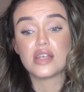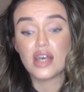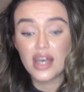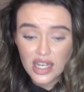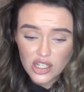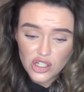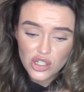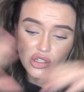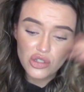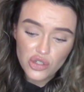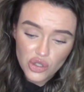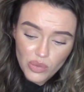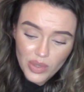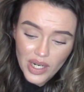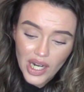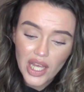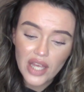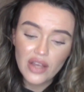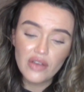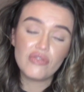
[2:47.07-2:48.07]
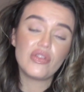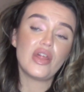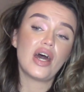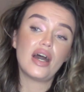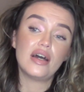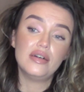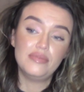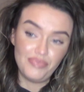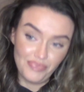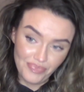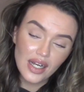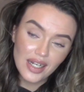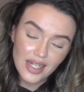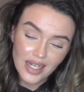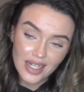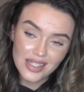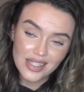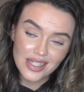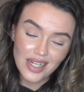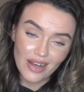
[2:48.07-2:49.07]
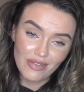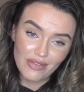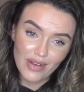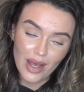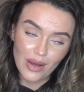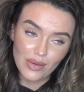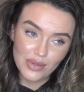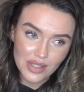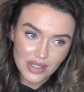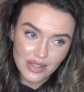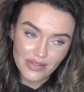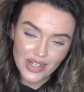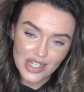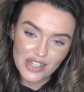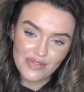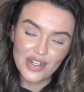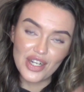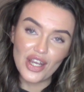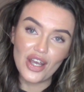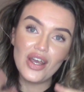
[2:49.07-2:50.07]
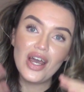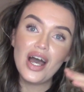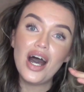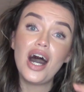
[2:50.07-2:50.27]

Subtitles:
I actually do believe that, clearly I failed in the first video,